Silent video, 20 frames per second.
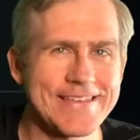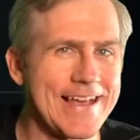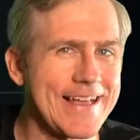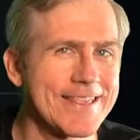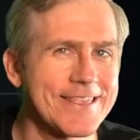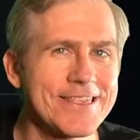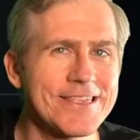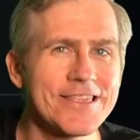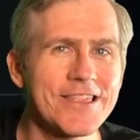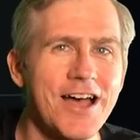I
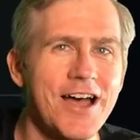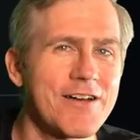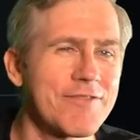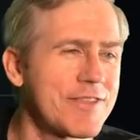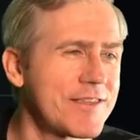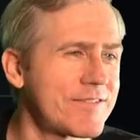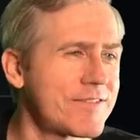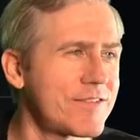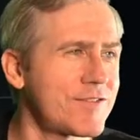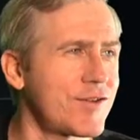love
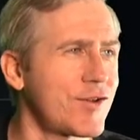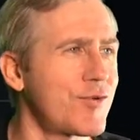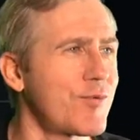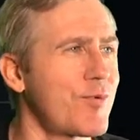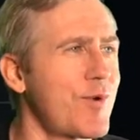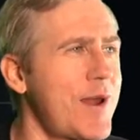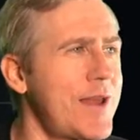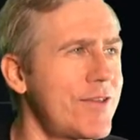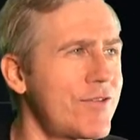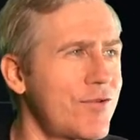this. Is a
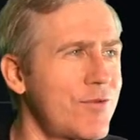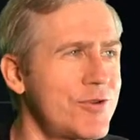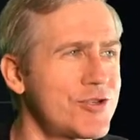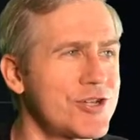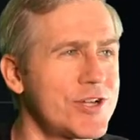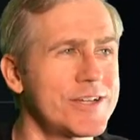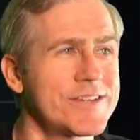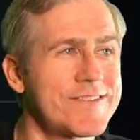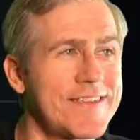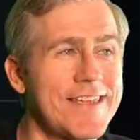great
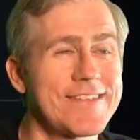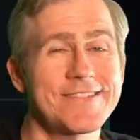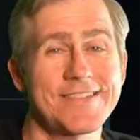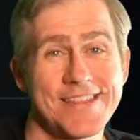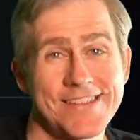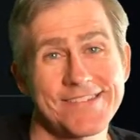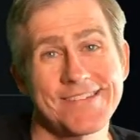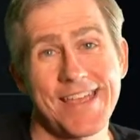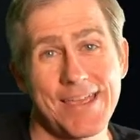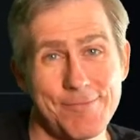screenshot. It says
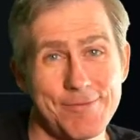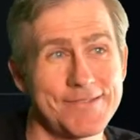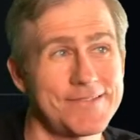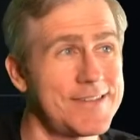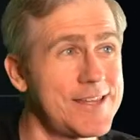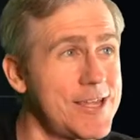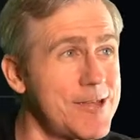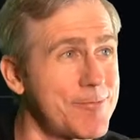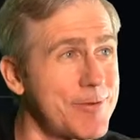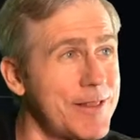this game is
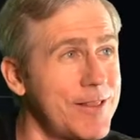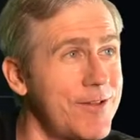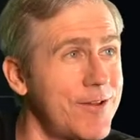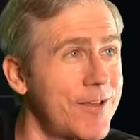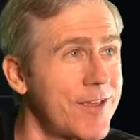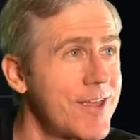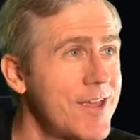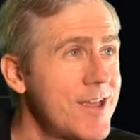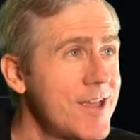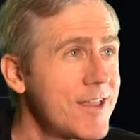deep, and look,
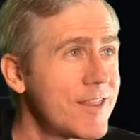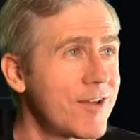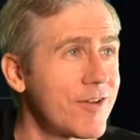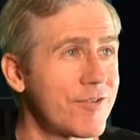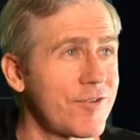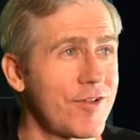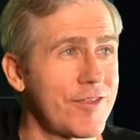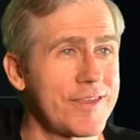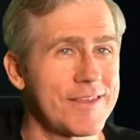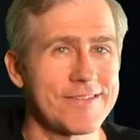there's
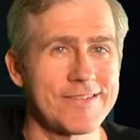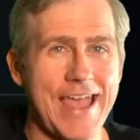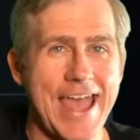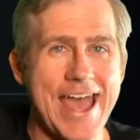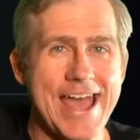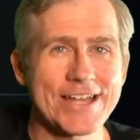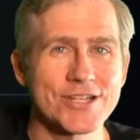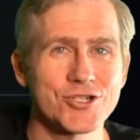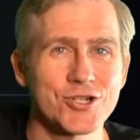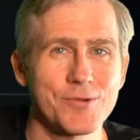all these
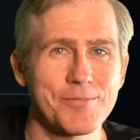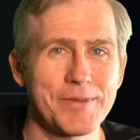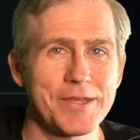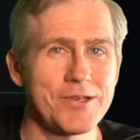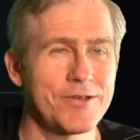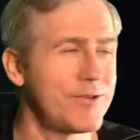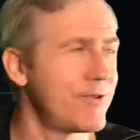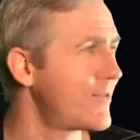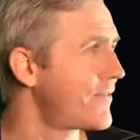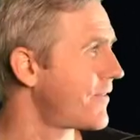
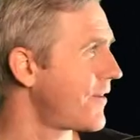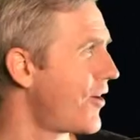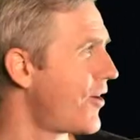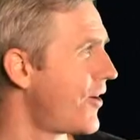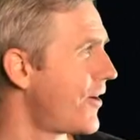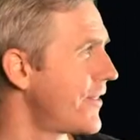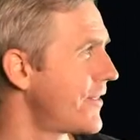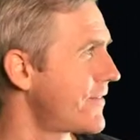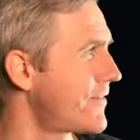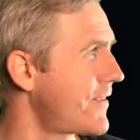attributes,
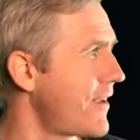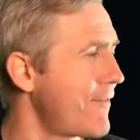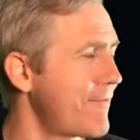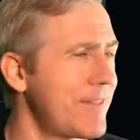all this stuff.